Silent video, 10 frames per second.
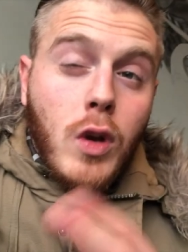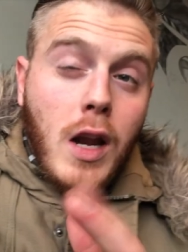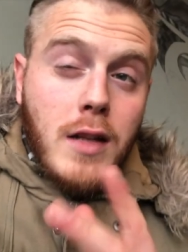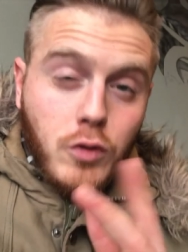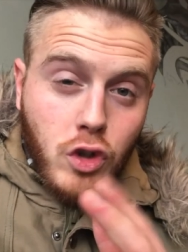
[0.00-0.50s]

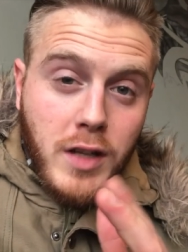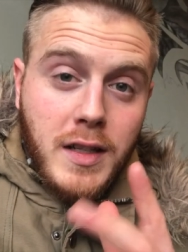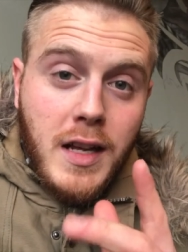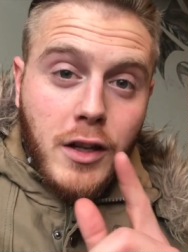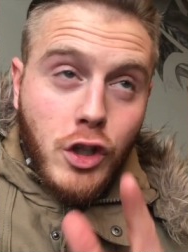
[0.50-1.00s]
clients on train
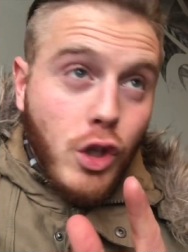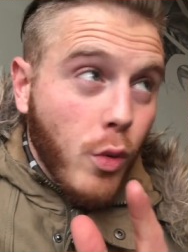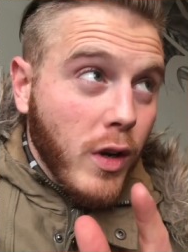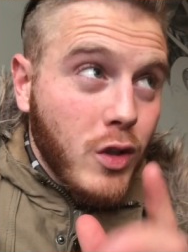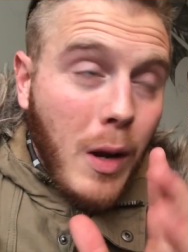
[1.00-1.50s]
together, new
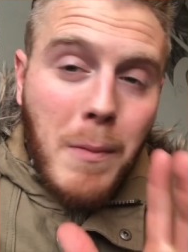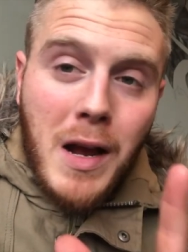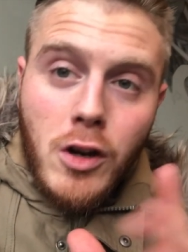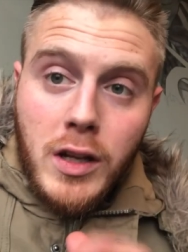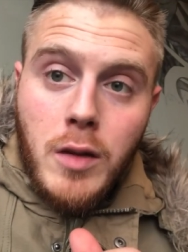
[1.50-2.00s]
one, so I
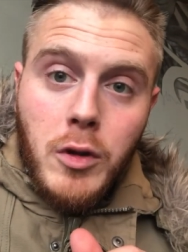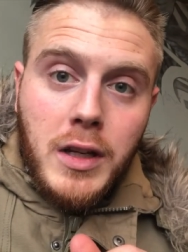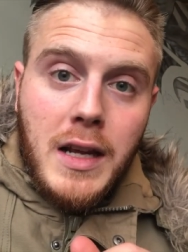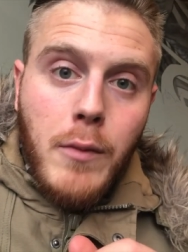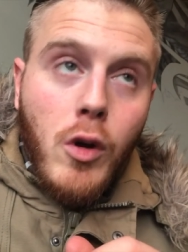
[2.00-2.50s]
might not get them on
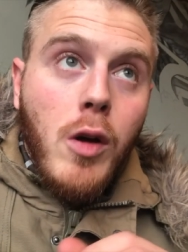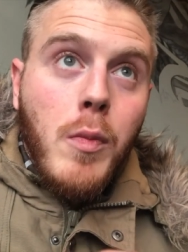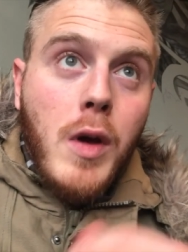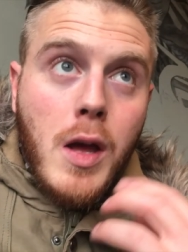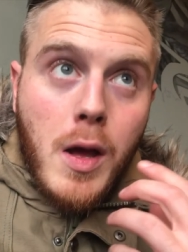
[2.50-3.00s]
the camera
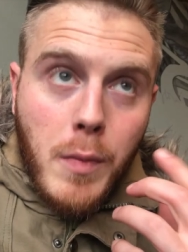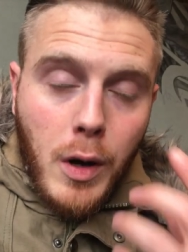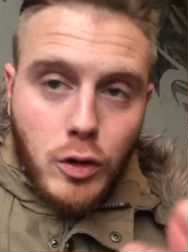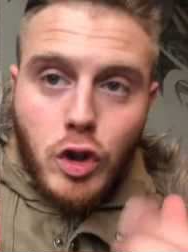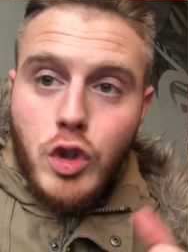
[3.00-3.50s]

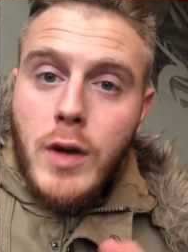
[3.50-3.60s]
but I'll talk to you